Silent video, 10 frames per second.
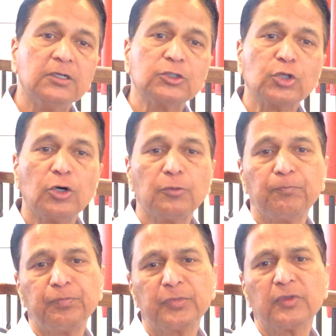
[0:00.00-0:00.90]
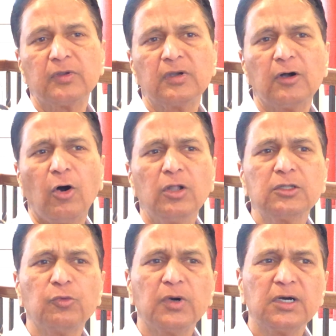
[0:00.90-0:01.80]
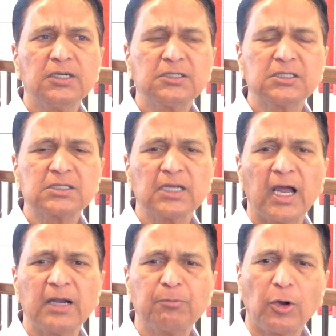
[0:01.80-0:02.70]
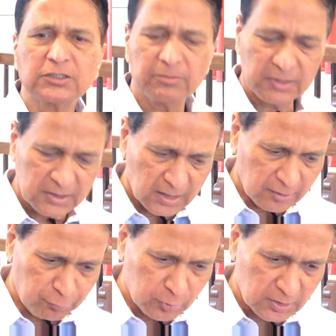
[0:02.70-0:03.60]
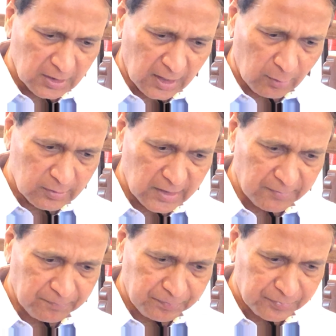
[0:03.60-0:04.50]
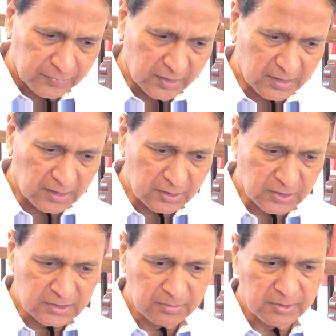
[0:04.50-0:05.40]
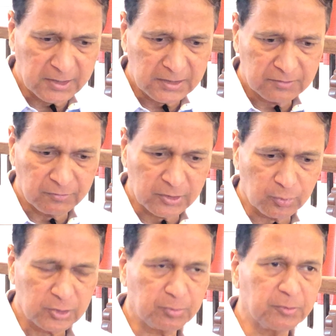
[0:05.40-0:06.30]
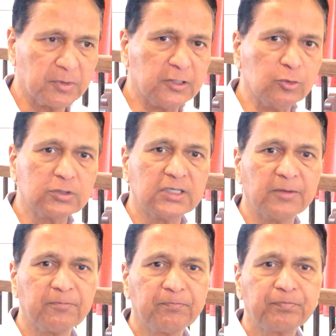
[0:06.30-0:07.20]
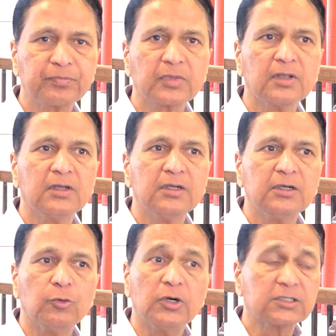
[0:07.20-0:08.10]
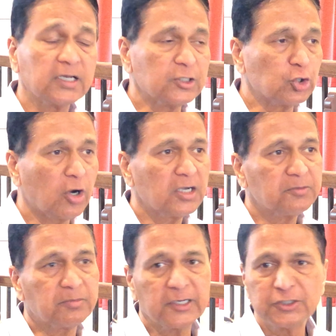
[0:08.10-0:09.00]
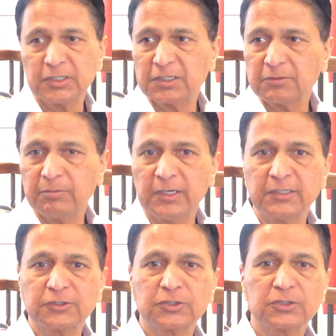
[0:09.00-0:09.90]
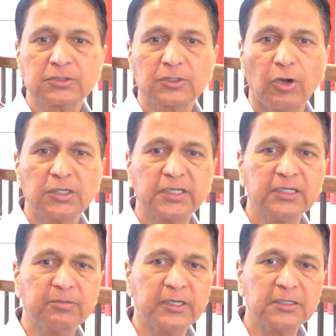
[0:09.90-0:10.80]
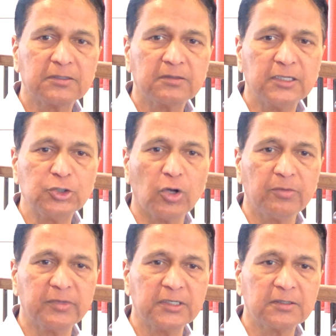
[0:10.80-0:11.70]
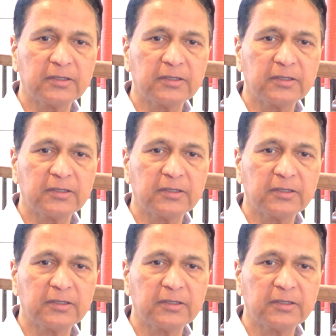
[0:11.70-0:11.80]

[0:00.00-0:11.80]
So, all the words and possibly the confusion around them, the interchangeability with which people use them, words like joy, pleasure, bliss, contentment, enjoyment,